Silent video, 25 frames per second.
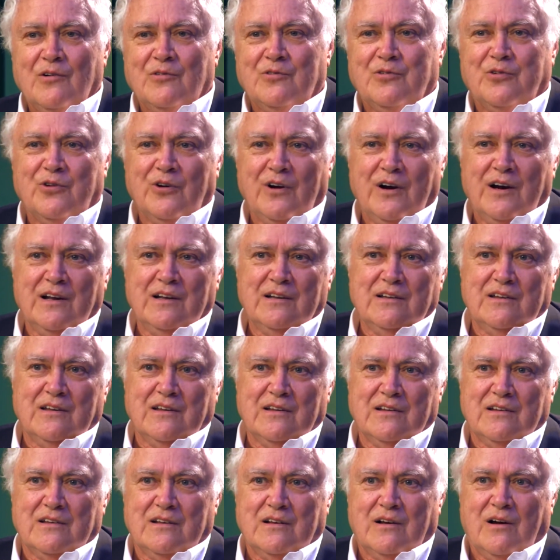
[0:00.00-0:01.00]
of
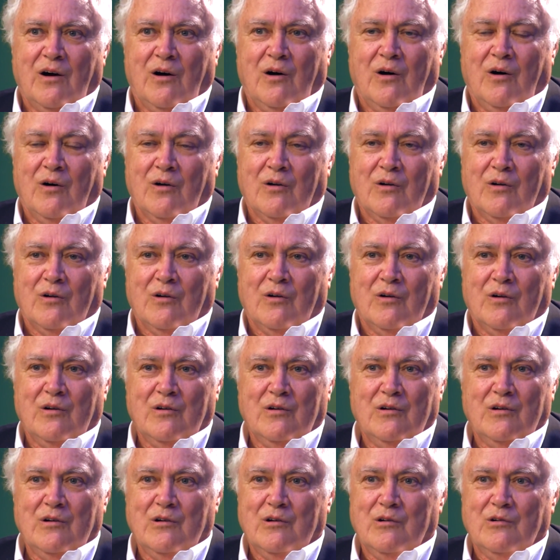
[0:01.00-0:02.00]
Francis Galton.
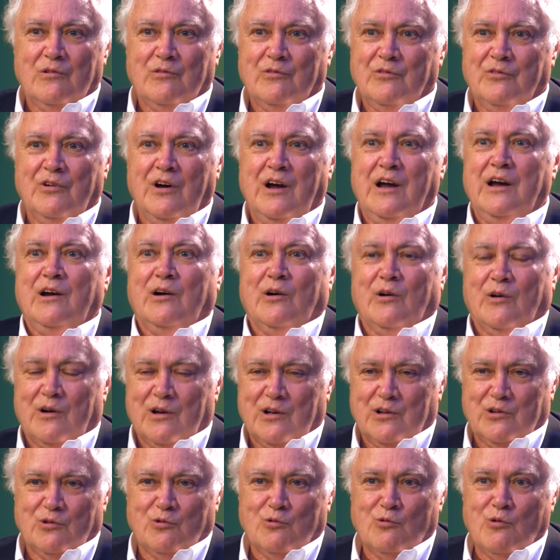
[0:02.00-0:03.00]

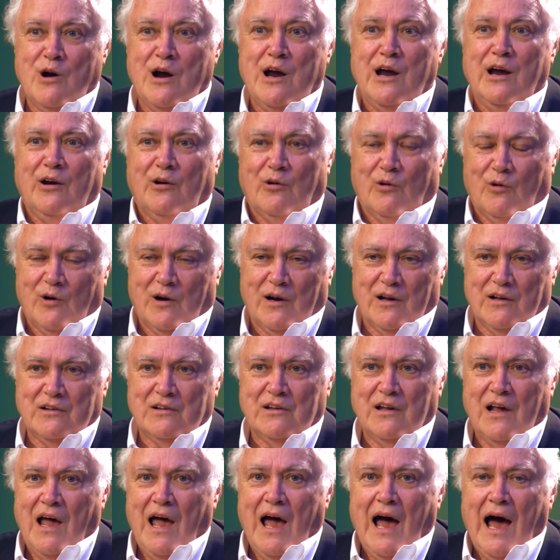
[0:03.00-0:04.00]
Vigorous,
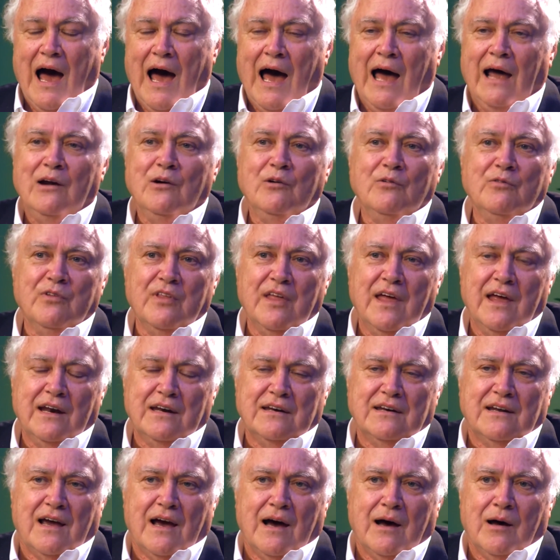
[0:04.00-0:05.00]
rigorous. Out of
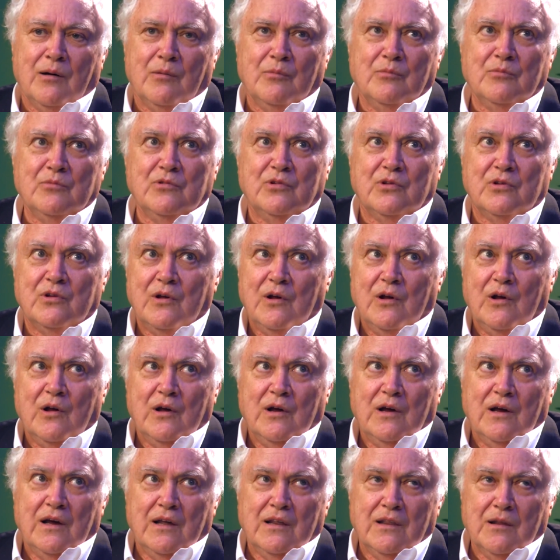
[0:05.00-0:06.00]
that comes,
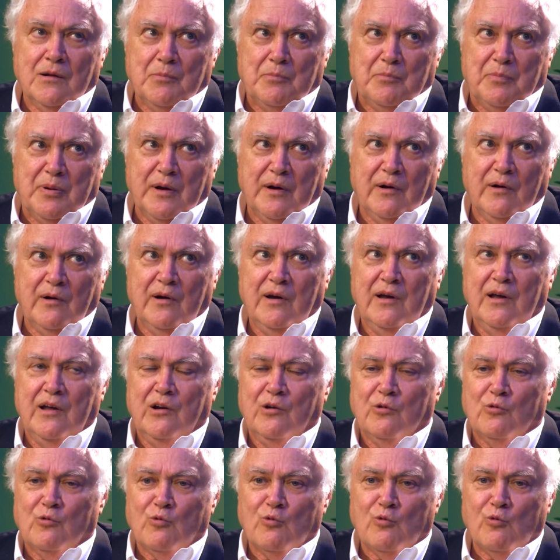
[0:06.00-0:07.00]
in the
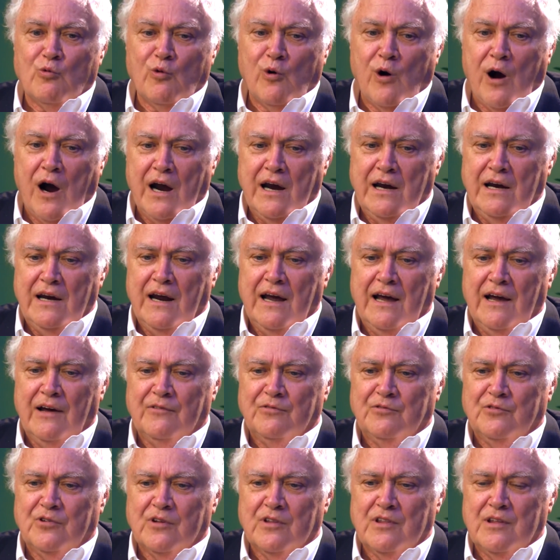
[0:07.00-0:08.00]
period right
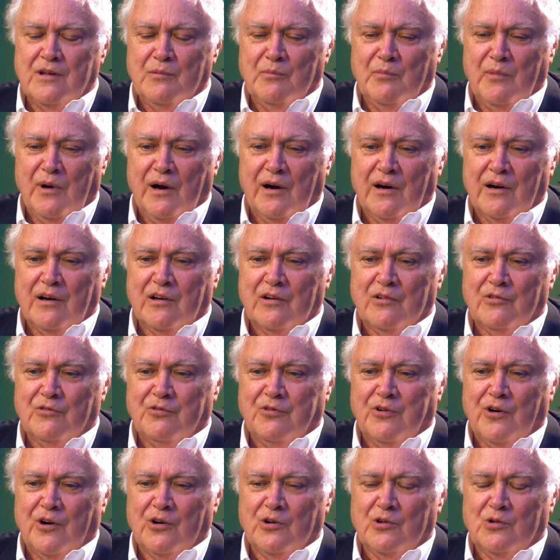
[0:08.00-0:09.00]
after the American
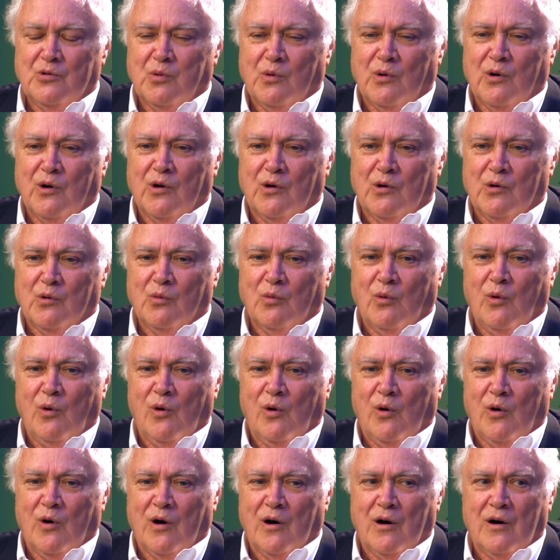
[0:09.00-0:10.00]
First World
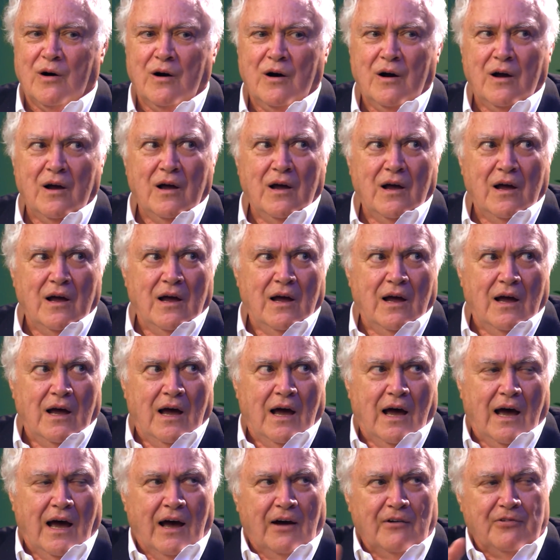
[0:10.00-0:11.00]
War,
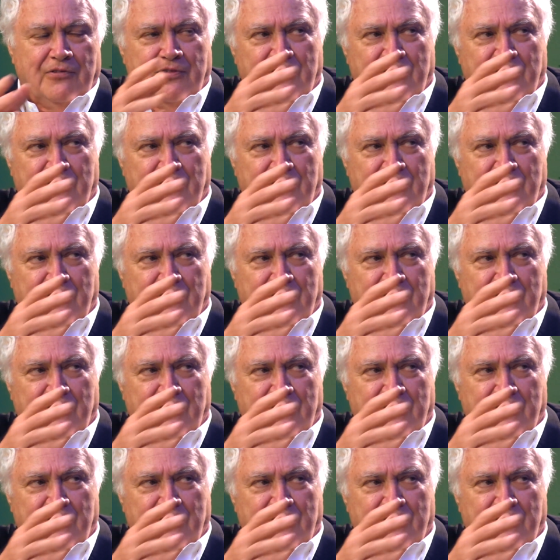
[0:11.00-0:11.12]
a